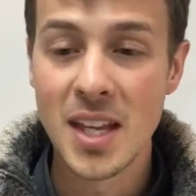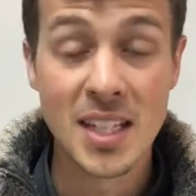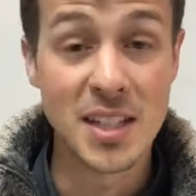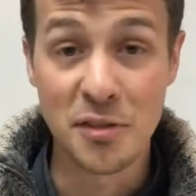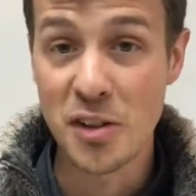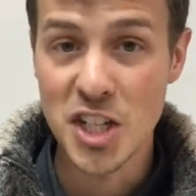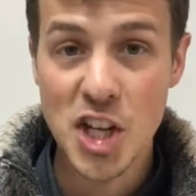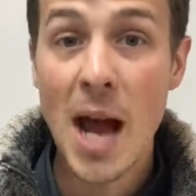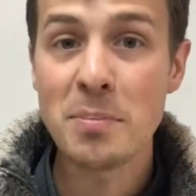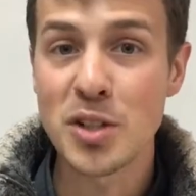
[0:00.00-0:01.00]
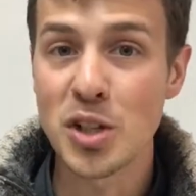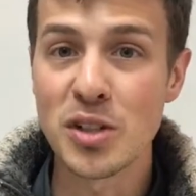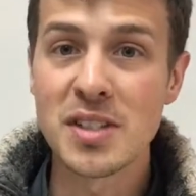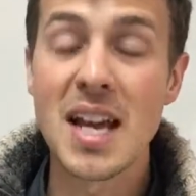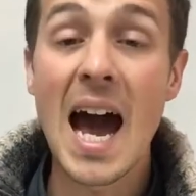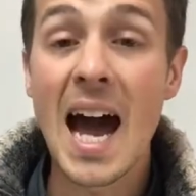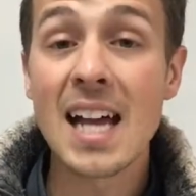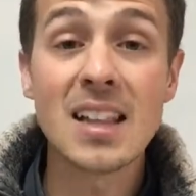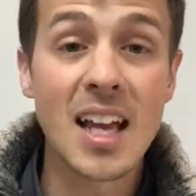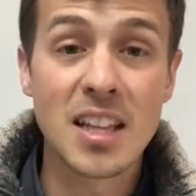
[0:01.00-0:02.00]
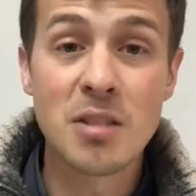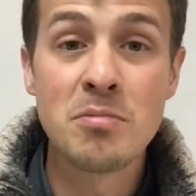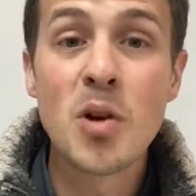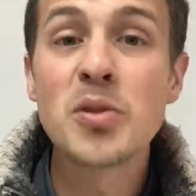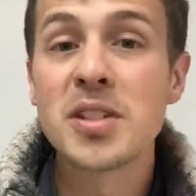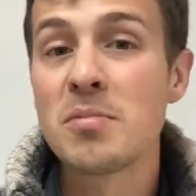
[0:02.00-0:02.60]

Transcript: different chapters to highlight the most